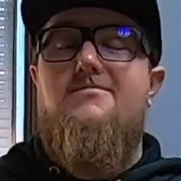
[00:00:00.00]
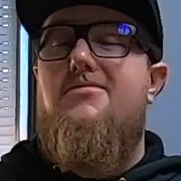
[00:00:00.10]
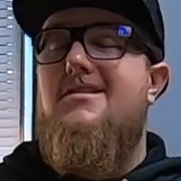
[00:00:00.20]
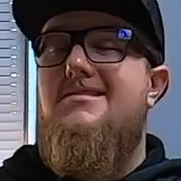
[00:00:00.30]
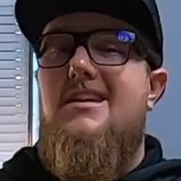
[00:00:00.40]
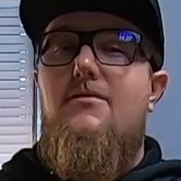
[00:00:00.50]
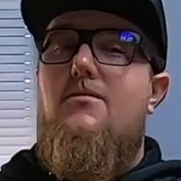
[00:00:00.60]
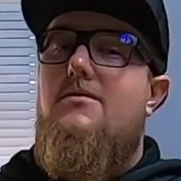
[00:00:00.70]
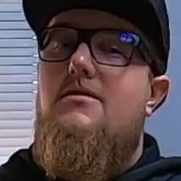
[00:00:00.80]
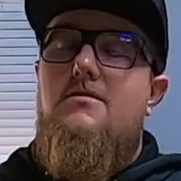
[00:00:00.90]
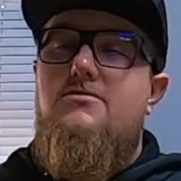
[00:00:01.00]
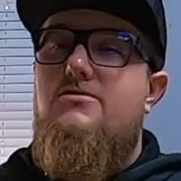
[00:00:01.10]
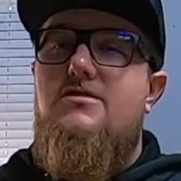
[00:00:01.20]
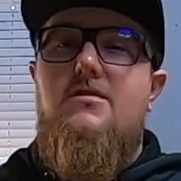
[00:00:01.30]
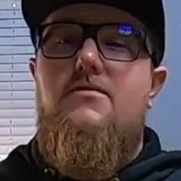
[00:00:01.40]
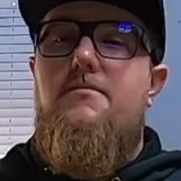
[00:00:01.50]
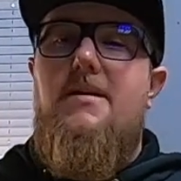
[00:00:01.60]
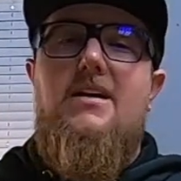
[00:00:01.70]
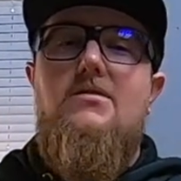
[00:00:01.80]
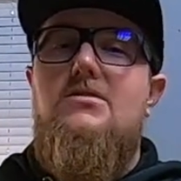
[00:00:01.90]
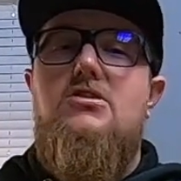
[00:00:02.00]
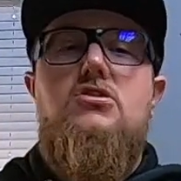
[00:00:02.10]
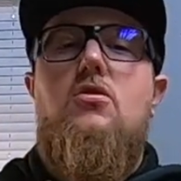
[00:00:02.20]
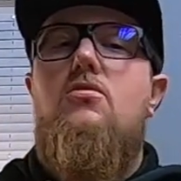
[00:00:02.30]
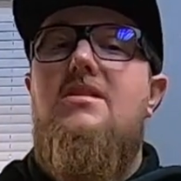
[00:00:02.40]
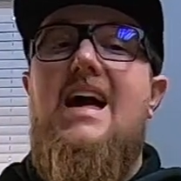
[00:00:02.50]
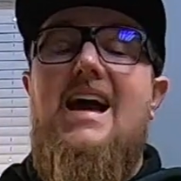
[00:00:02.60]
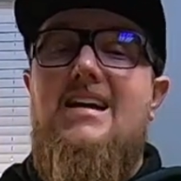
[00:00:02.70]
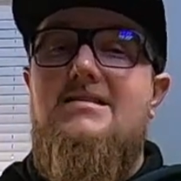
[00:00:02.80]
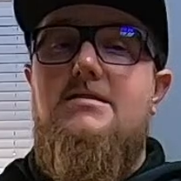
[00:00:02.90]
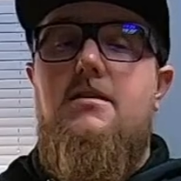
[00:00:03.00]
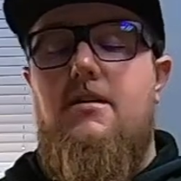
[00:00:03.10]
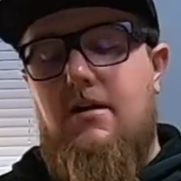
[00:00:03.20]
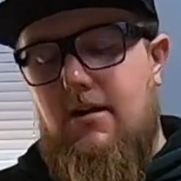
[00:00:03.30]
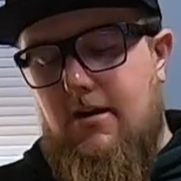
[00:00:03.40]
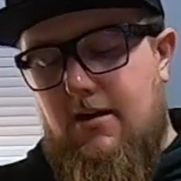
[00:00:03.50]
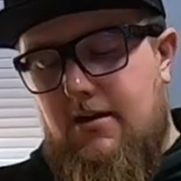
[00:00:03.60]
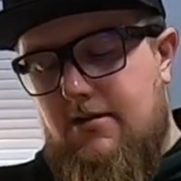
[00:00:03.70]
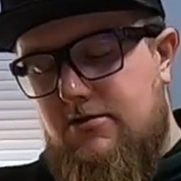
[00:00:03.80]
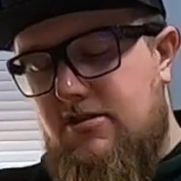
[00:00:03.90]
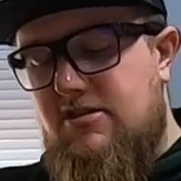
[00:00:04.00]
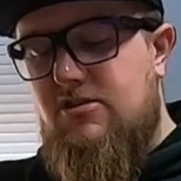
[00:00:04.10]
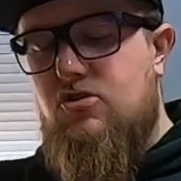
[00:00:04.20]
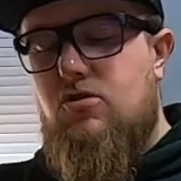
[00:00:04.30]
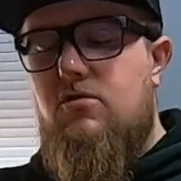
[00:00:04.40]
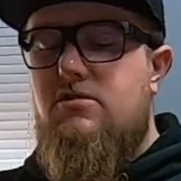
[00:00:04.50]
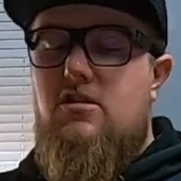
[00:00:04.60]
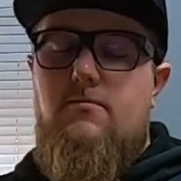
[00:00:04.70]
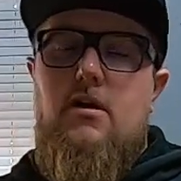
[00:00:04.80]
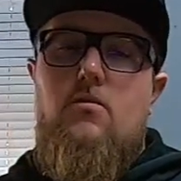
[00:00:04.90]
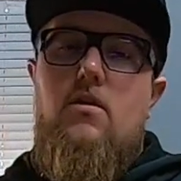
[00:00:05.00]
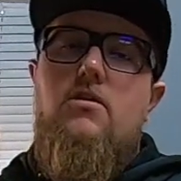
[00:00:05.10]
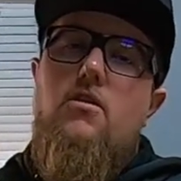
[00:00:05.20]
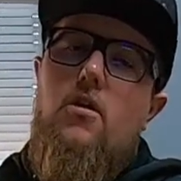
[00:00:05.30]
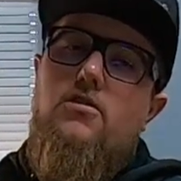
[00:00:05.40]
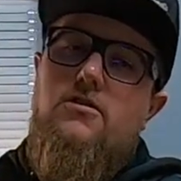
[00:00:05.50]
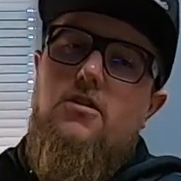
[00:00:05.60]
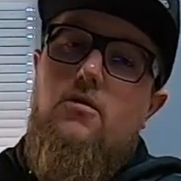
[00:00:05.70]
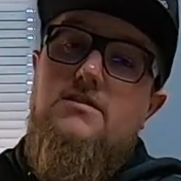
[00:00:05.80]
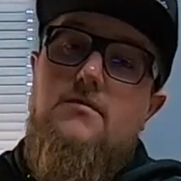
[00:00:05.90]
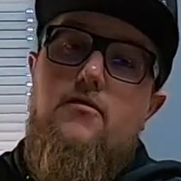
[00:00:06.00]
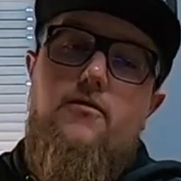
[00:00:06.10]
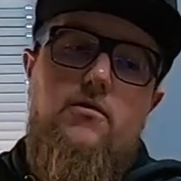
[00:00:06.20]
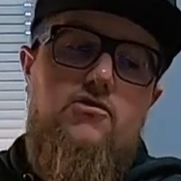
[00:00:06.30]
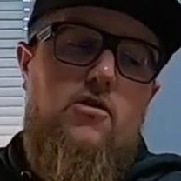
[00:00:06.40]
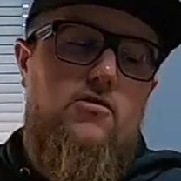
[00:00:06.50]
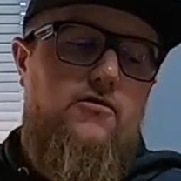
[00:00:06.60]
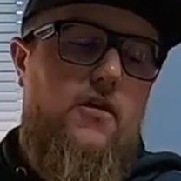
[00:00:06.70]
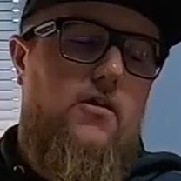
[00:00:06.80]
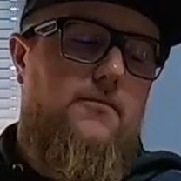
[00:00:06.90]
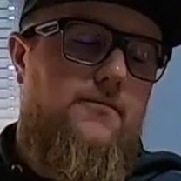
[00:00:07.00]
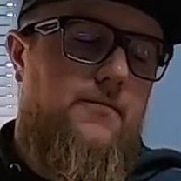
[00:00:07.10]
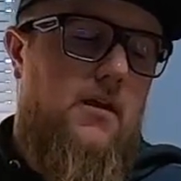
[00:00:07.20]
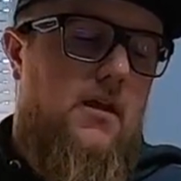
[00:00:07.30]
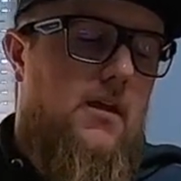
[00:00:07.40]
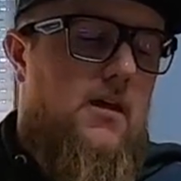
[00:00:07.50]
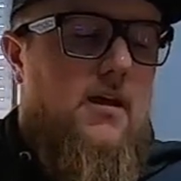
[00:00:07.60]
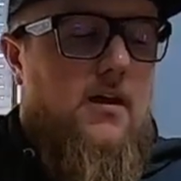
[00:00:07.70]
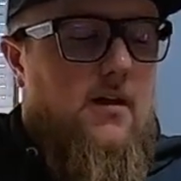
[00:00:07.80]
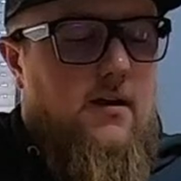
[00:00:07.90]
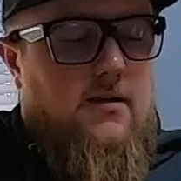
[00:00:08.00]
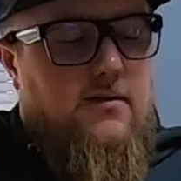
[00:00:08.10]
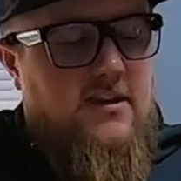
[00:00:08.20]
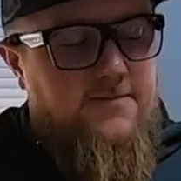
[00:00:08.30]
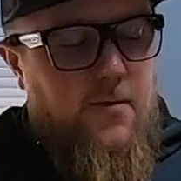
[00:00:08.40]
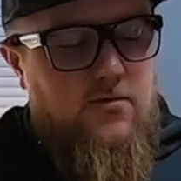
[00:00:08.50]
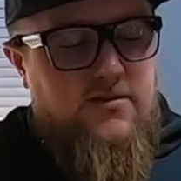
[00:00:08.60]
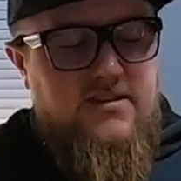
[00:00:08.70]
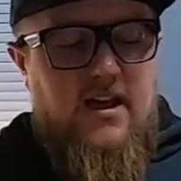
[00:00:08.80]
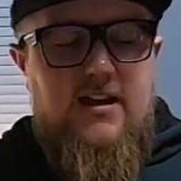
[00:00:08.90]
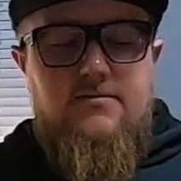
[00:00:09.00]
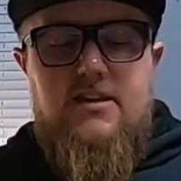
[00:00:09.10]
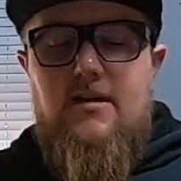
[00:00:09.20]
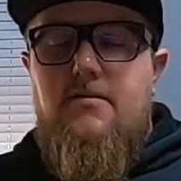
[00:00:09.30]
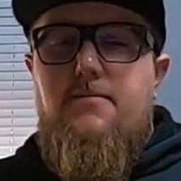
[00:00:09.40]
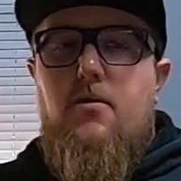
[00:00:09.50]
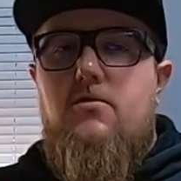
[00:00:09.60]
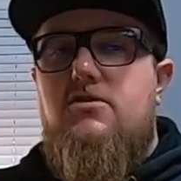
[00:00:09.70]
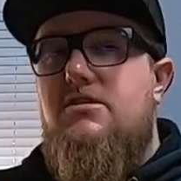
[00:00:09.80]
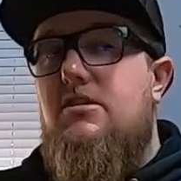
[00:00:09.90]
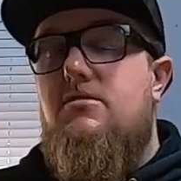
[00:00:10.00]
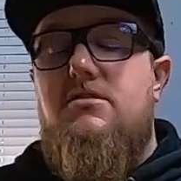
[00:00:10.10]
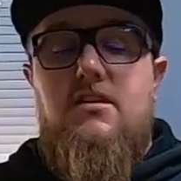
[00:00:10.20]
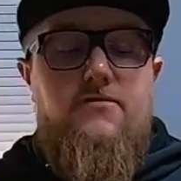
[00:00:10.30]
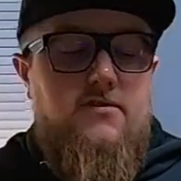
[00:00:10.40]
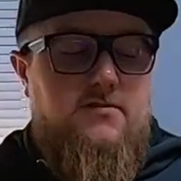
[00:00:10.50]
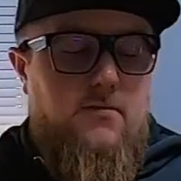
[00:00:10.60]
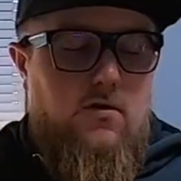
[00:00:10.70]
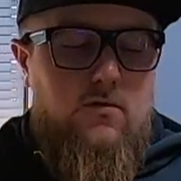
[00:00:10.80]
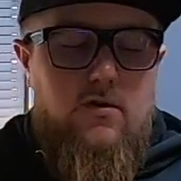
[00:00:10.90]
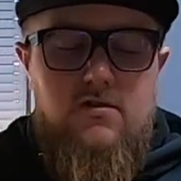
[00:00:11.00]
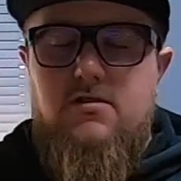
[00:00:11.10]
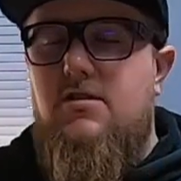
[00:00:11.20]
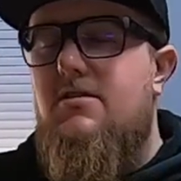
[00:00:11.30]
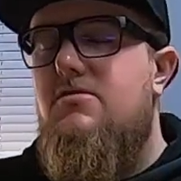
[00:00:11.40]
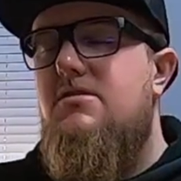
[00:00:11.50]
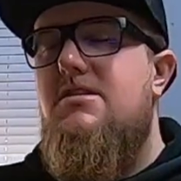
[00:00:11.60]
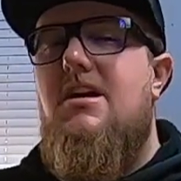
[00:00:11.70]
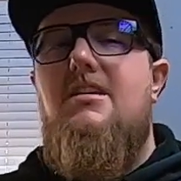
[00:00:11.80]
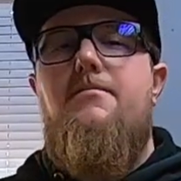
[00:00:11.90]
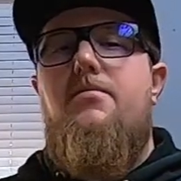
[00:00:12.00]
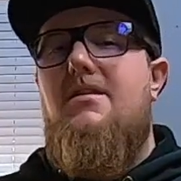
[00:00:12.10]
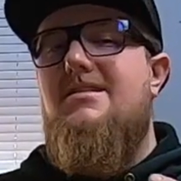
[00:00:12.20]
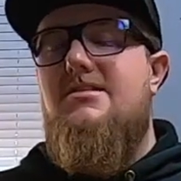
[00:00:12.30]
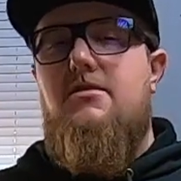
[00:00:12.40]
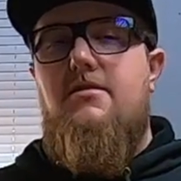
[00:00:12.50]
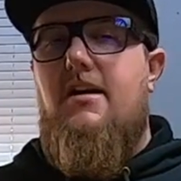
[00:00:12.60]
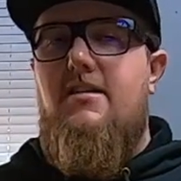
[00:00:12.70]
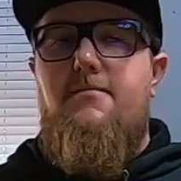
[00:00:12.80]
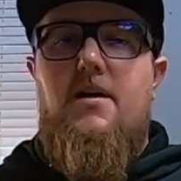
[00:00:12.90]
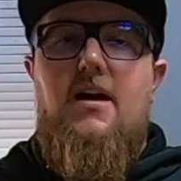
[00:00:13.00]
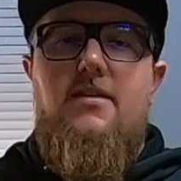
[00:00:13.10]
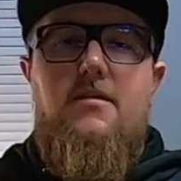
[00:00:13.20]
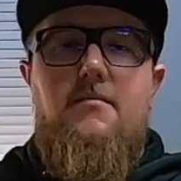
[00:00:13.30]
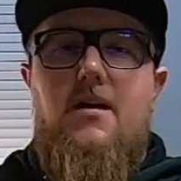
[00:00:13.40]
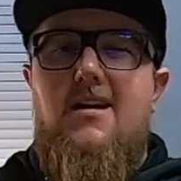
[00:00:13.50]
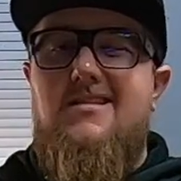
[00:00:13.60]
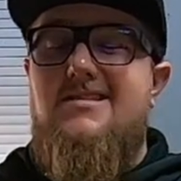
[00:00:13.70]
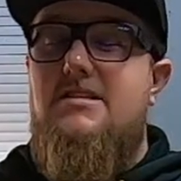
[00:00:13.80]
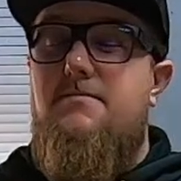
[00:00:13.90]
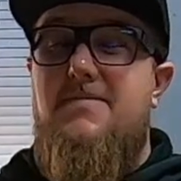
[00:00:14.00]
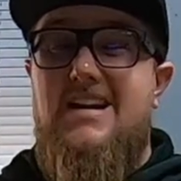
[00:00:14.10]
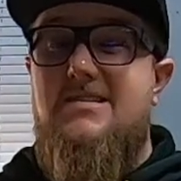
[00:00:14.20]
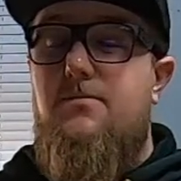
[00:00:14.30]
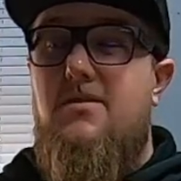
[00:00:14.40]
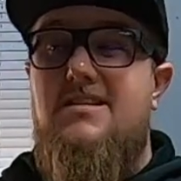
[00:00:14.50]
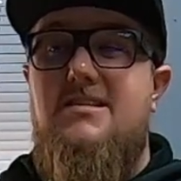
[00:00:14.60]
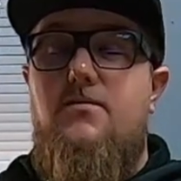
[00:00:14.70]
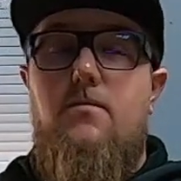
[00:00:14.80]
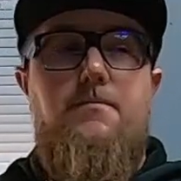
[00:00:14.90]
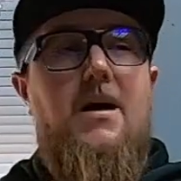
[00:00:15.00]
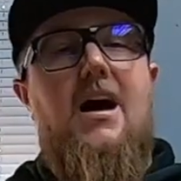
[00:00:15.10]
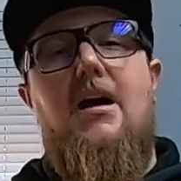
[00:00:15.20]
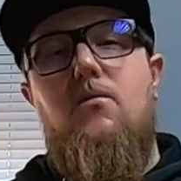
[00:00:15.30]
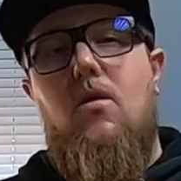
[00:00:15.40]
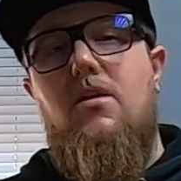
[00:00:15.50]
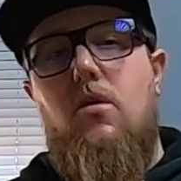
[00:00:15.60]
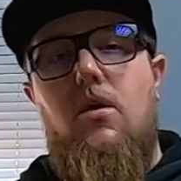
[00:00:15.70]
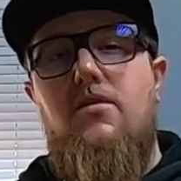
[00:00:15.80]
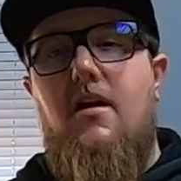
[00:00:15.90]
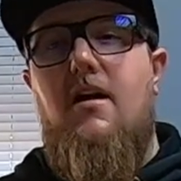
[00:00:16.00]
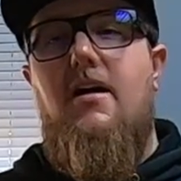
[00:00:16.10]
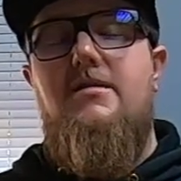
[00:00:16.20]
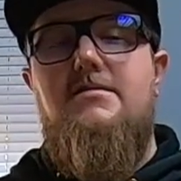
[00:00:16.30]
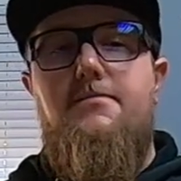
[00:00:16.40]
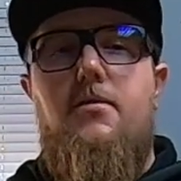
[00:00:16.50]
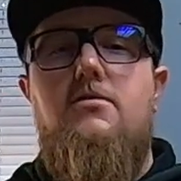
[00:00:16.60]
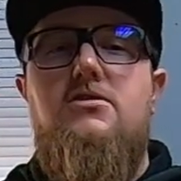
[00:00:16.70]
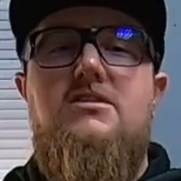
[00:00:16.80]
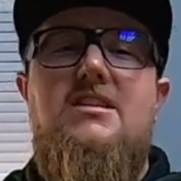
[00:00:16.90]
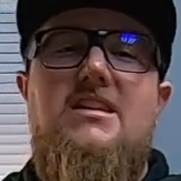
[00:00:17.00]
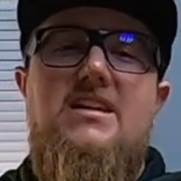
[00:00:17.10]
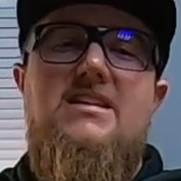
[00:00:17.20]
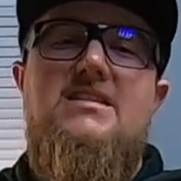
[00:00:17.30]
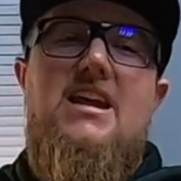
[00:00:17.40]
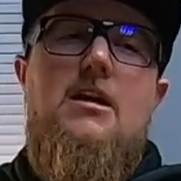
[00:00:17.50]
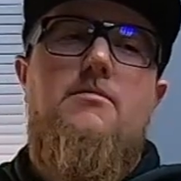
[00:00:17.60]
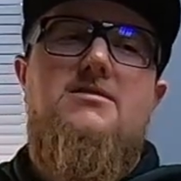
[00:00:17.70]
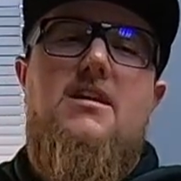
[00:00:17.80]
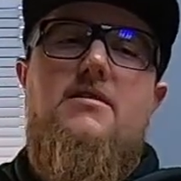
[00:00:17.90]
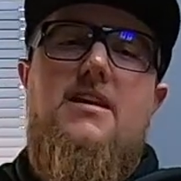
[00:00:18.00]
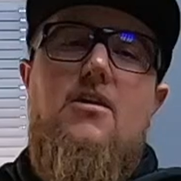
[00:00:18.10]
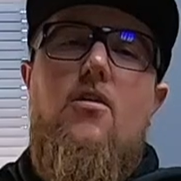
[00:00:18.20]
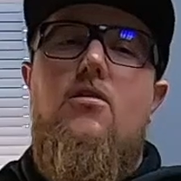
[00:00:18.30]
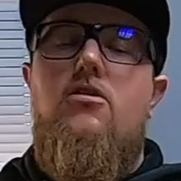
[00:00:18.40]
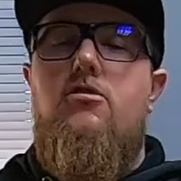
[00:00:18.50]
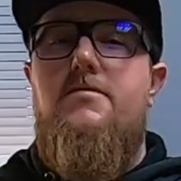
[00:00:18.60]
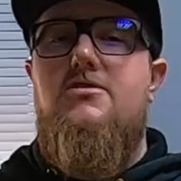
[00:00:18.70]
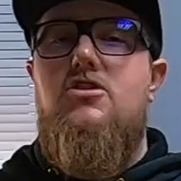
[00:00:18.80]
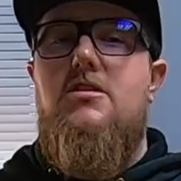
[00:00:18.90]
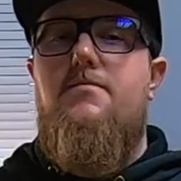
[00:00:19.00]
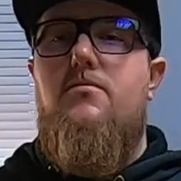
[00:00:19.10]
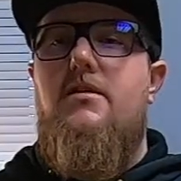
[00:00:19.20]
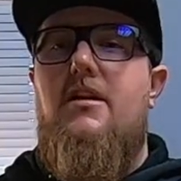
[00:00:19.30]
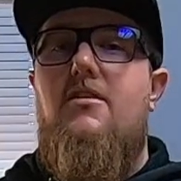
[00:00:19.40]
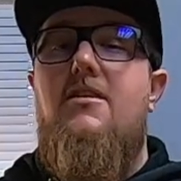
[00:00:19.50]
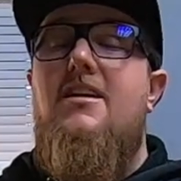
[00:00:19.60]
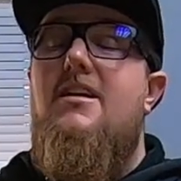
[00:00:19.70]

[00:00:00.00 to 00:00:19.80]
Plus, everyone knows your cell phone batteries just don't last. So this ensures that no matter where you are, you can always have a fully charged phone. Both these items can be purchased here at Siegfried's Motorworks. There's a ton of places online to buy them. Honestly, the best place if you're buying one online to purchase it is Amazon. They are a little bit cheaper there.